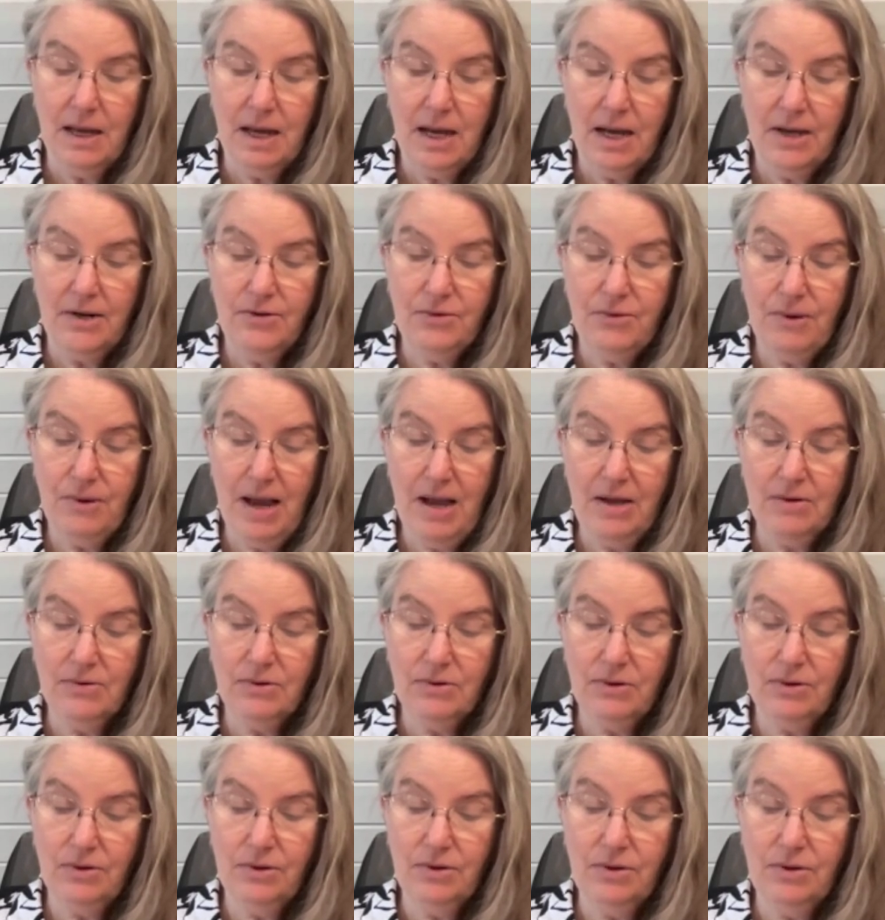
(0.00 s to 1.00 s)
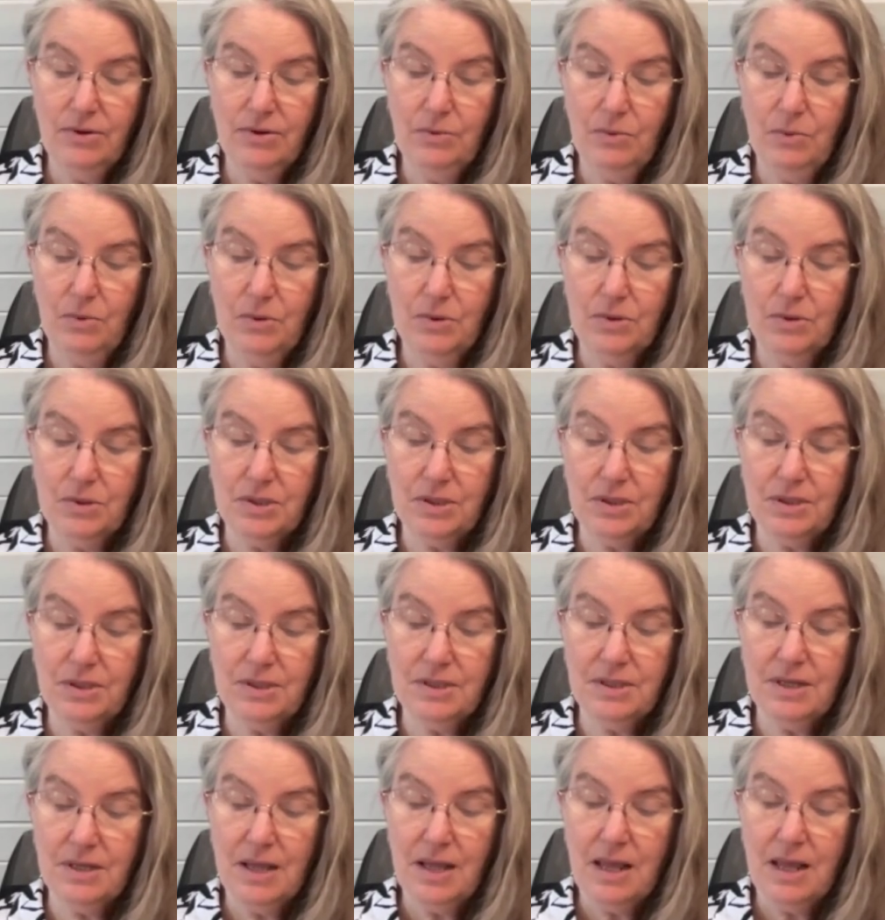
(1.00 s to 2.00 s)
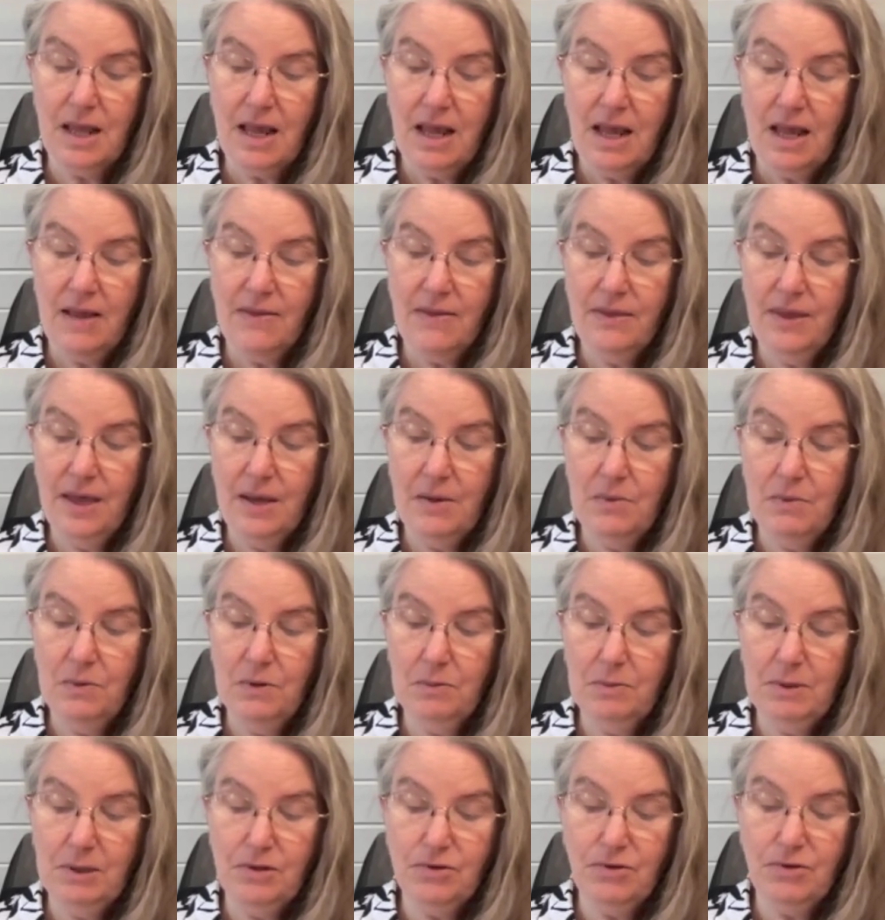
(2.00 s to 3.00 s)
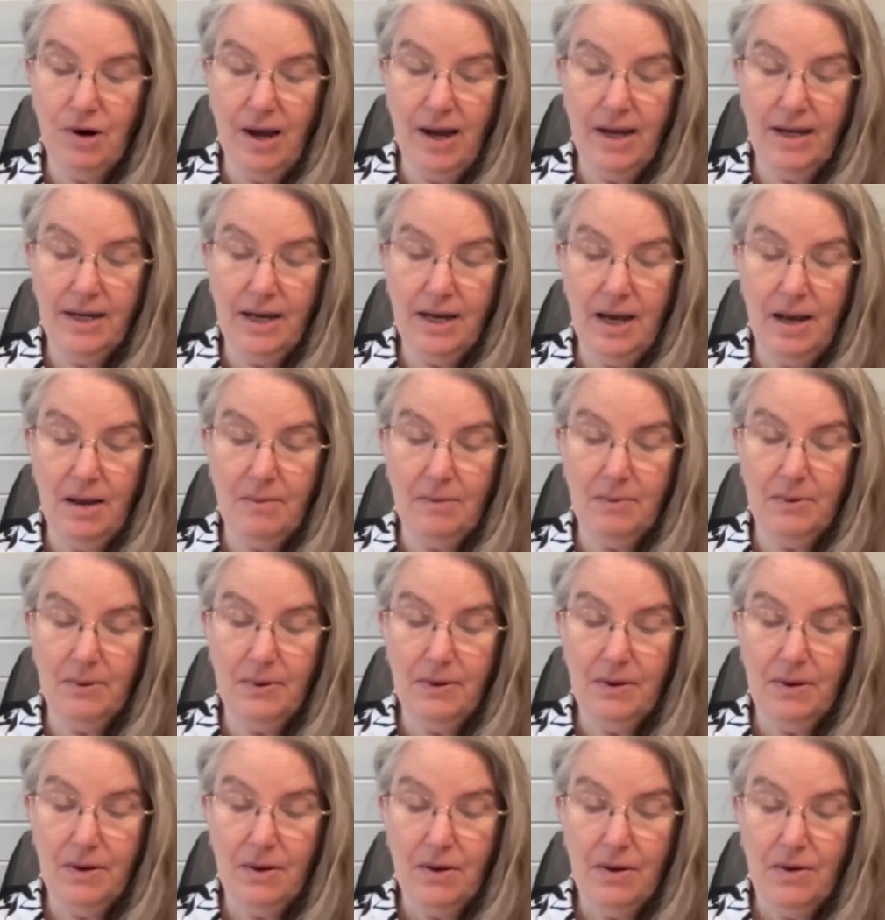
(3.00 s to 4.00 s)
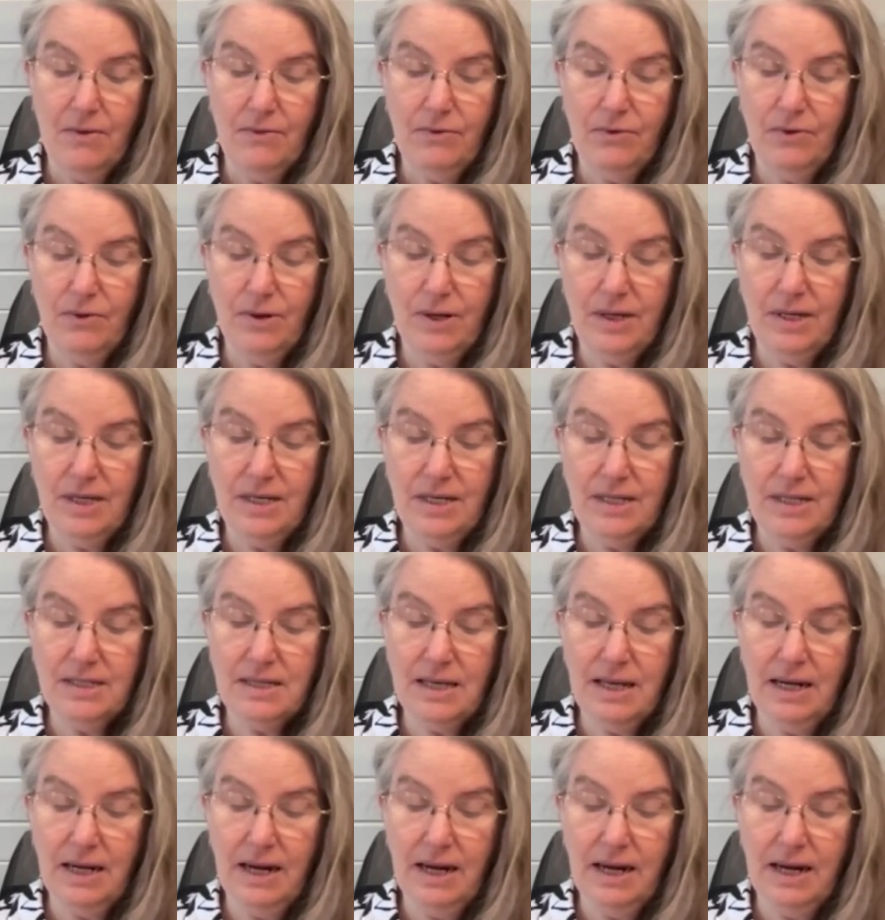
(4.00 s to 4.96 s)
A drought on her waters, and they will be dried up. For it is a